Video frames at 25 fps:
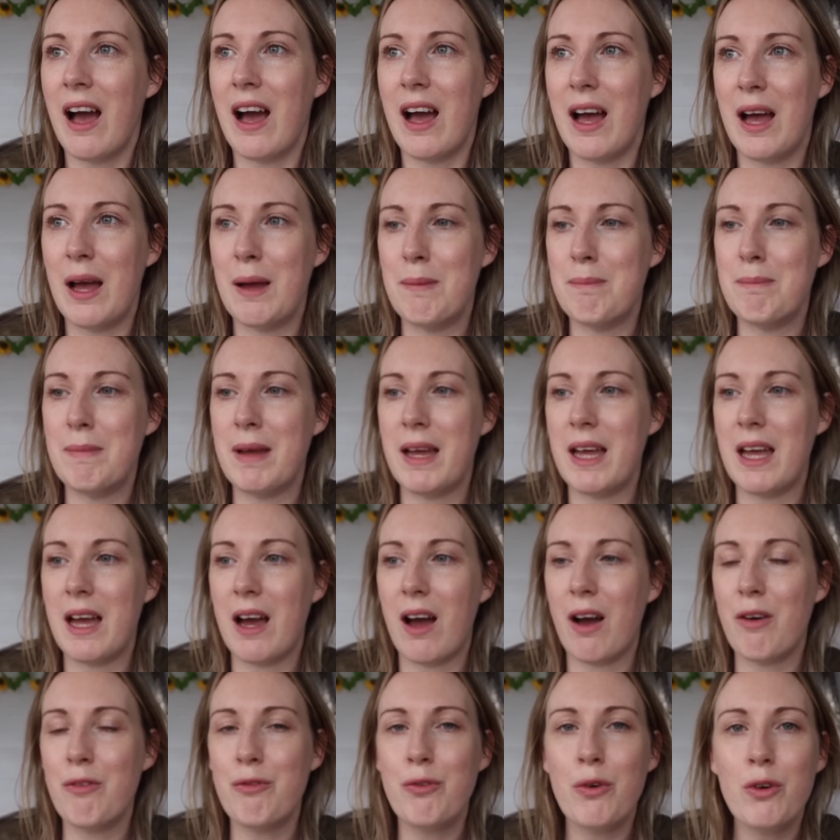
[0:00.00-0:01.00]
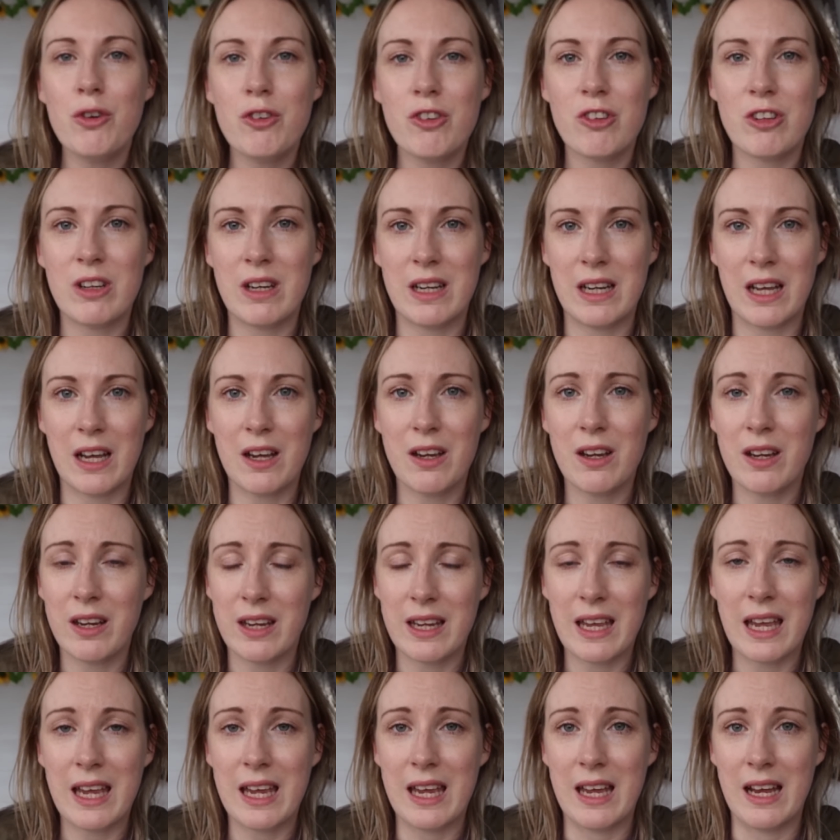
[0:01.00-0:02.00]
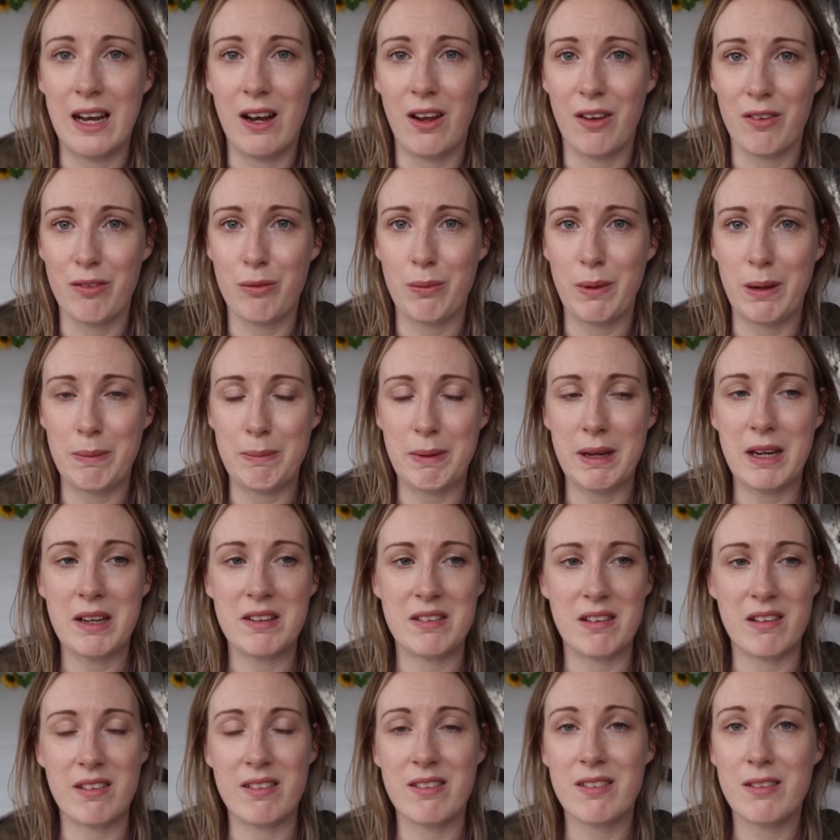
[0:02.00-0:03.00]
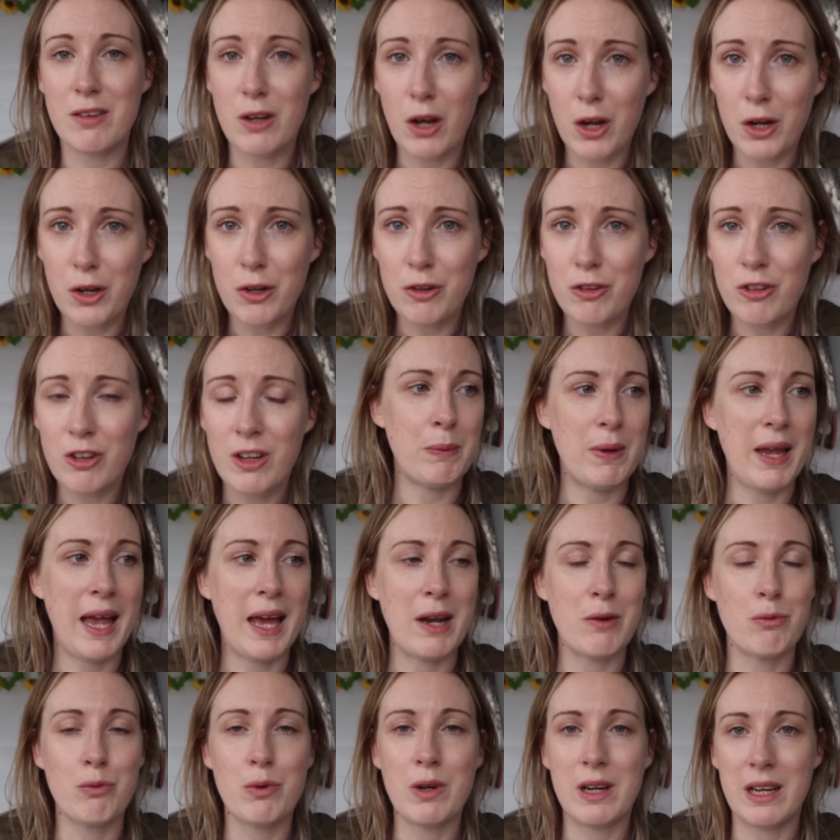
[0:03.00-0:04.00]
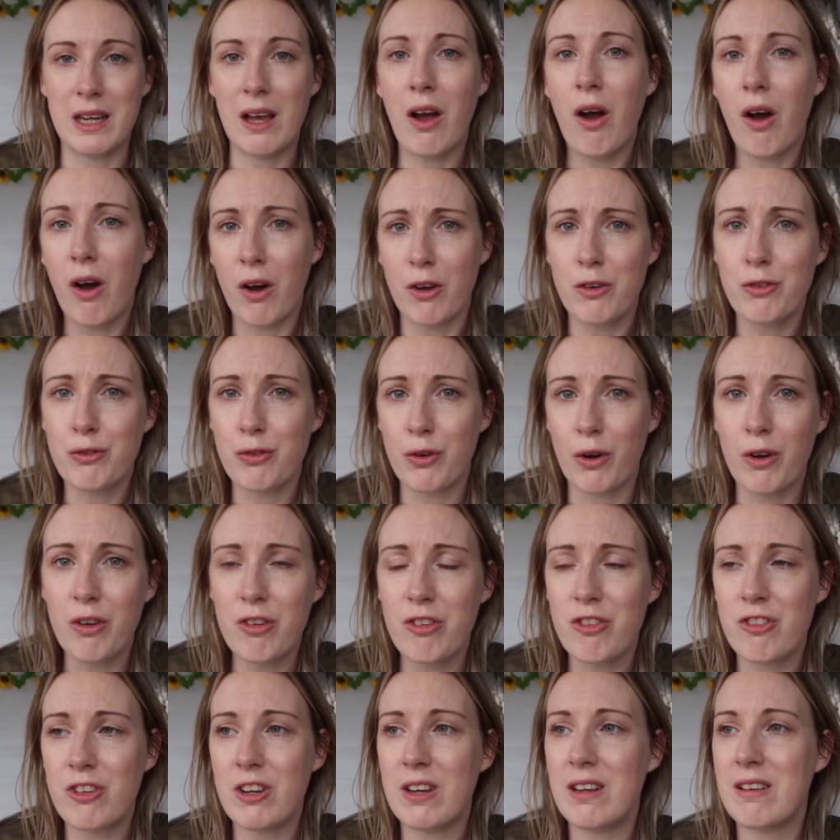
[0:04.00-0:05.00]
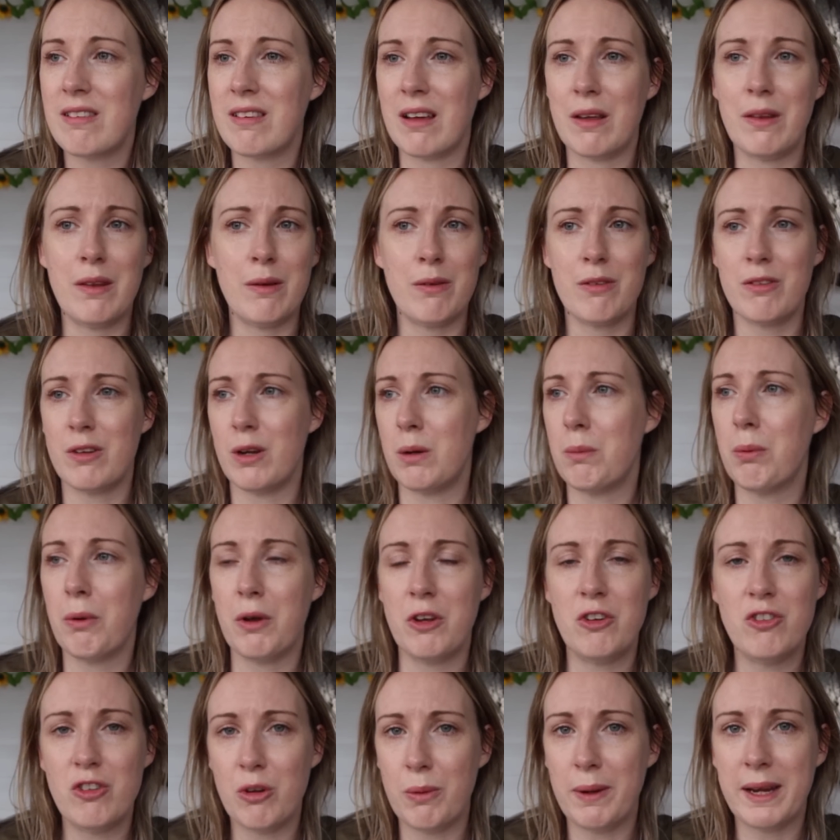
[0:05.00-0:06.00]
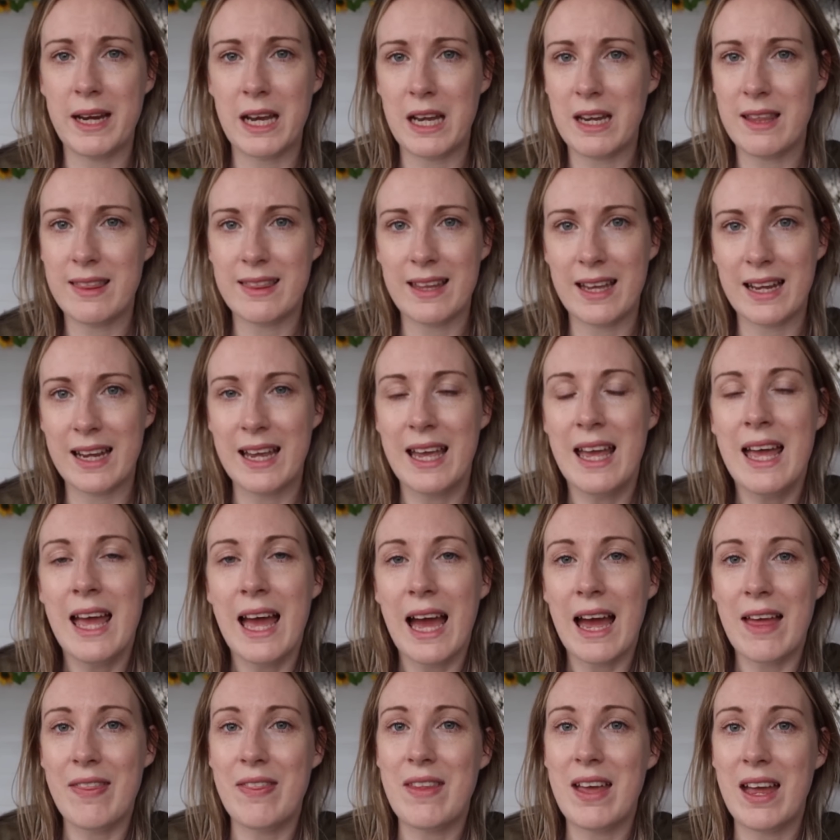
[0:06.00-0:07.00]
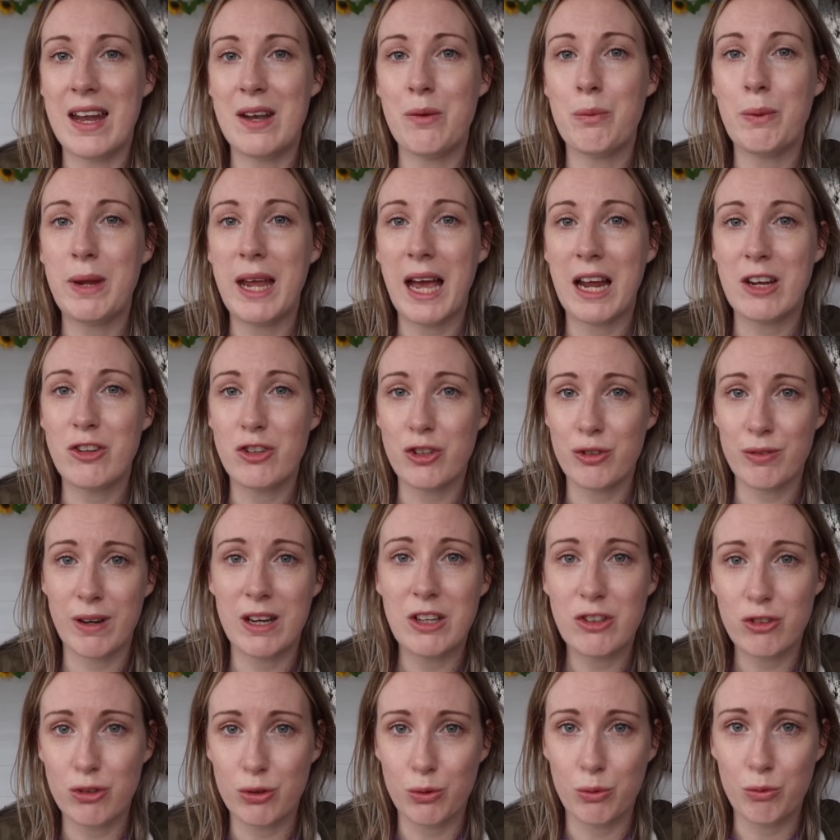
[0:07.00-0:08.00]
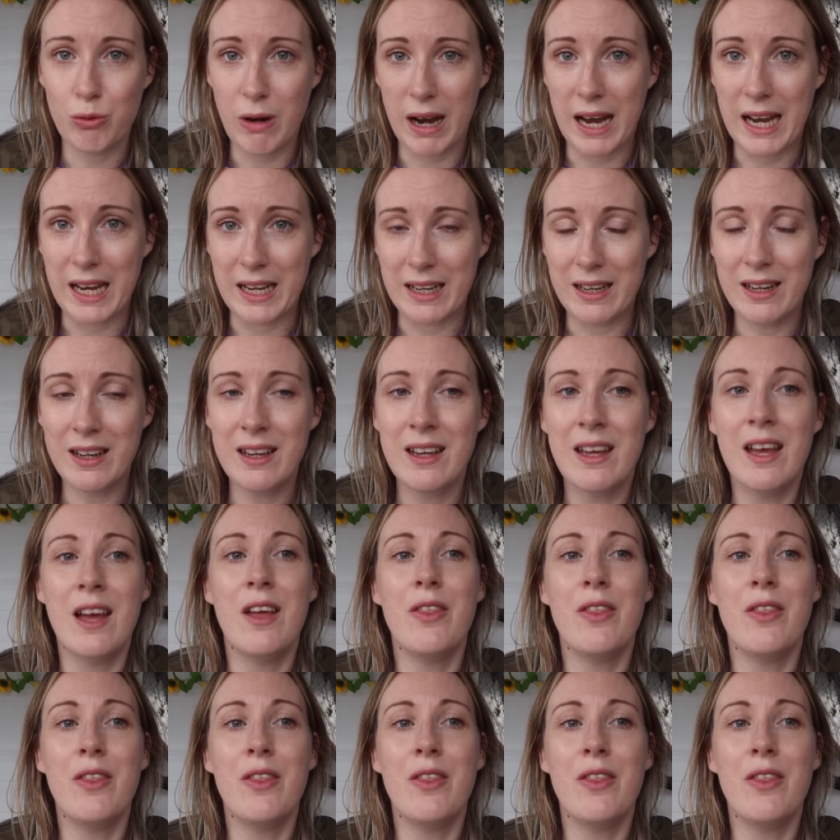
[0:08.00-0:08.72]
Um, unfortunately, I couldn't get here last week because it snowed. We had a really hard frost, so there was no point doing anything. And then we had torrential rain.